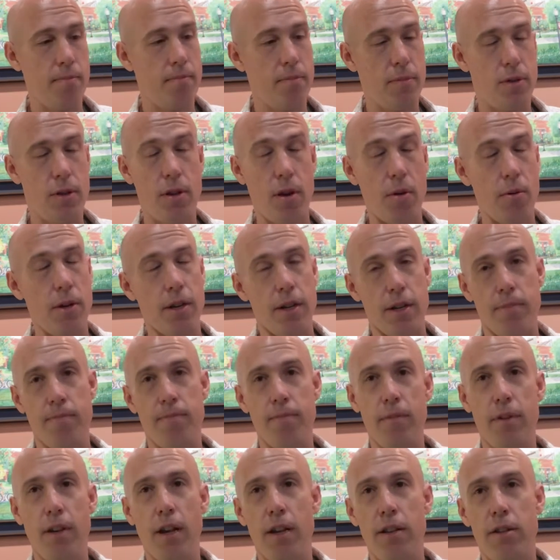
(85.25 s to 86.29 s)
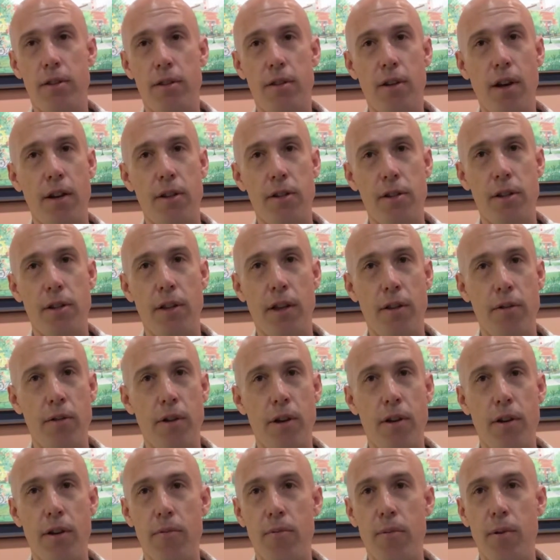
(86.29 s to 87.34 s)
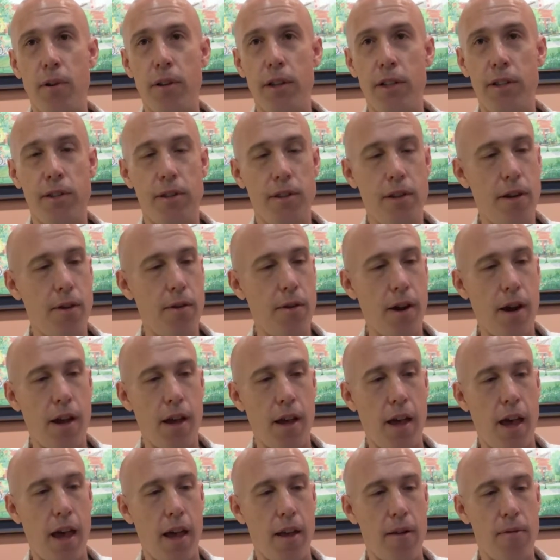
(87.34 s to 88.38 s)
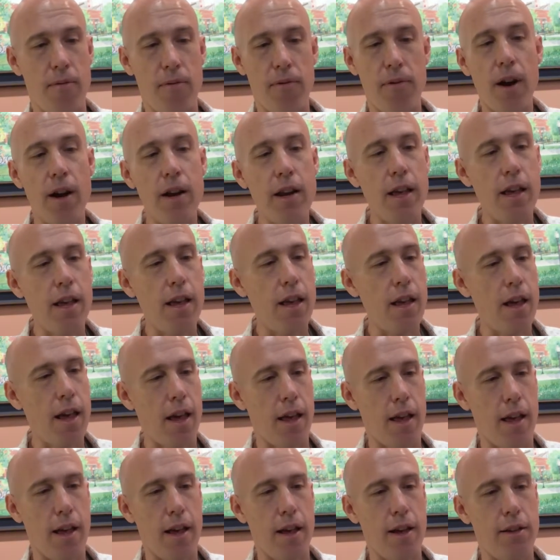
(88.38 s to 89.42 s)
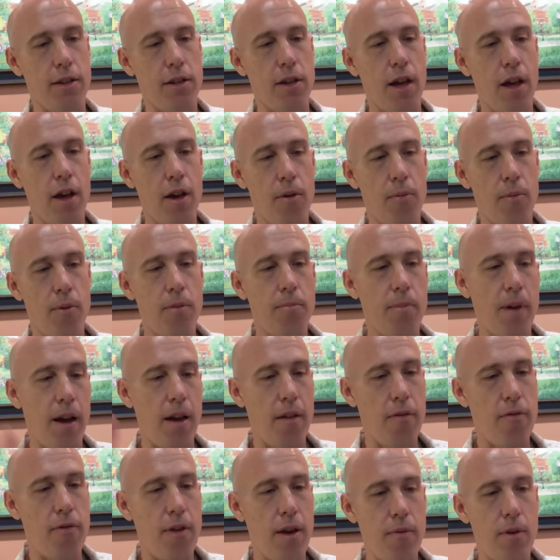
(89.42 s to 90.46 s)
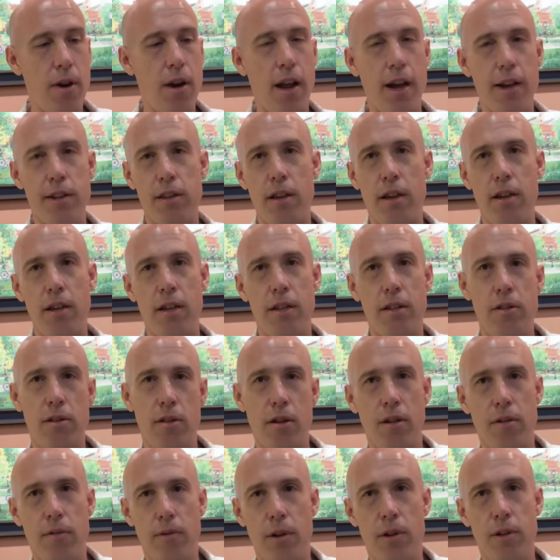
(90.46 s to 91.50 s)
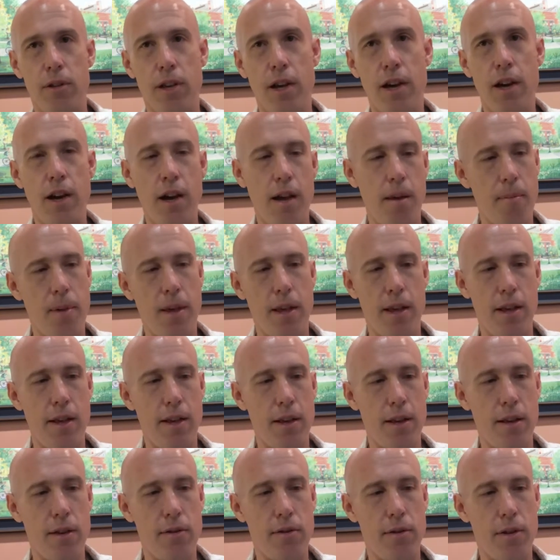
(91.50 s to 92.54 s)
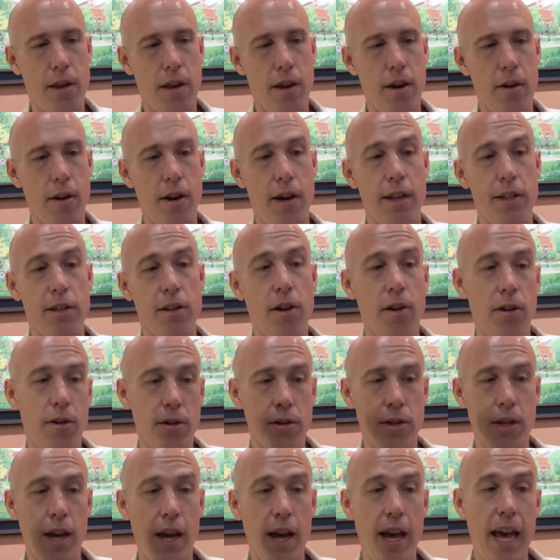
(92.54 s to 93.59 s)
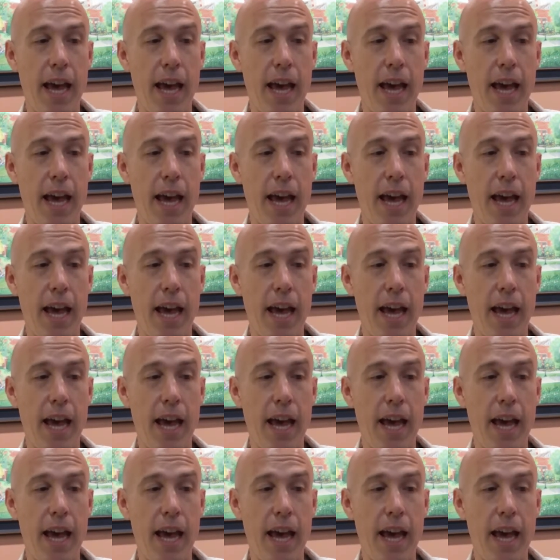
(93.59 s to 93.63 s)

so good astonishingly good, really searing and funny. And one of my favorite essays of all time is here. It's called